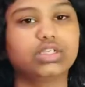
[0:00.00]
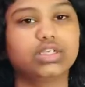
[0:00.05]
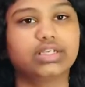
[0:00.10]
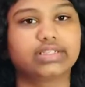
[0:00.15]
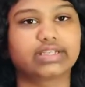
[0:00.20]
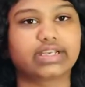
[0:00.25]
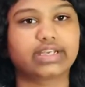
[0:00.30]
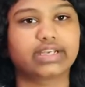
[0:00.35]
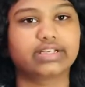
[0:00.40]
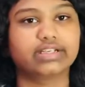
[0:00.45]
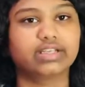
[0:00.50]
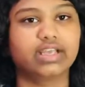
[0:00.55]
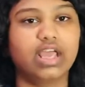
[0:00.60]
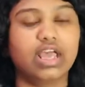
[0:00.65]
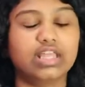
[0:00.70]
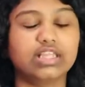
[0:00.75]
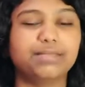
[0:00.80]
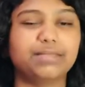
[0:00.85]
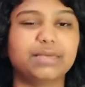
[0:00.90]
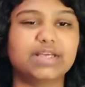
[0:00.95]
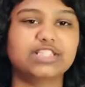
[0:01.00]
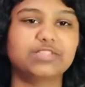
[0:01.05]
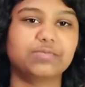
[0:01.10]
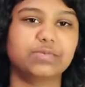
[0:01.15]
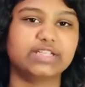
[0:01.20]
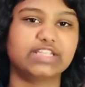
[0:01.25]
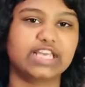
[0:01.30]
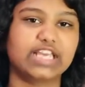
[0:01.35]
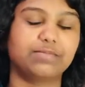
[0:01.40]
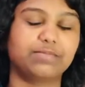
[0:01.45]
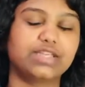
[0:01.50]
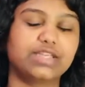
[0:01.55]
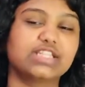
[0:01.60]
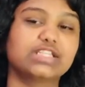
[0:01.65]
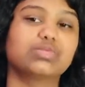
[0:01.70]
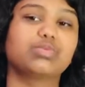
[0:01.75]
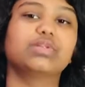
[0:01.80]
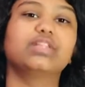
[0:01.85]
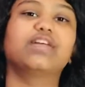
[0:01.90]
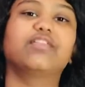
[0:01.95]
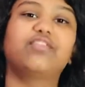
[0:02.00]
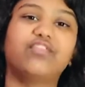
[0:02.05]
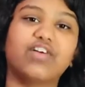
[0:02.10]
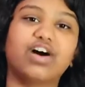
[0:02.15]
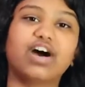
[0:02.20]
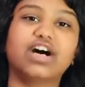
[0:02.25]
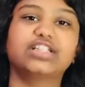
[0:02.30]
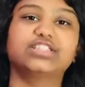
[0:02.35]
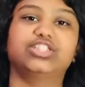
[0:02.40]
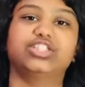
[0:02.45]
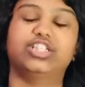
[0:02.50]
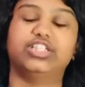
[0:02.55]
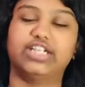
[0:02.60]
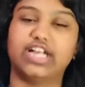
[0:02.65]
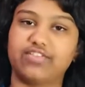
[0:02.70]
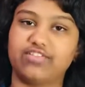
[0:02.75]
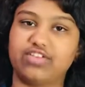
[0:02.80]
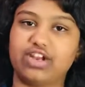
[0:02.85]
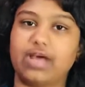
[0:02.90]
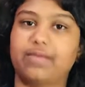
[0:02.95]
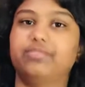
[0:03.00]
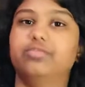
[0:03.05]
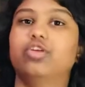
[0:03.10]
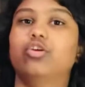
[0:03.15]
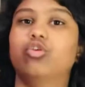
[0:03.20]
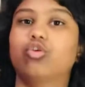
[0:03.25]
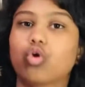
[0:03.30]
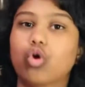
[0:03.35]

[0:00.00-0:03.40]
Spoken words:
Right, the Mesopotamians were the first to develop the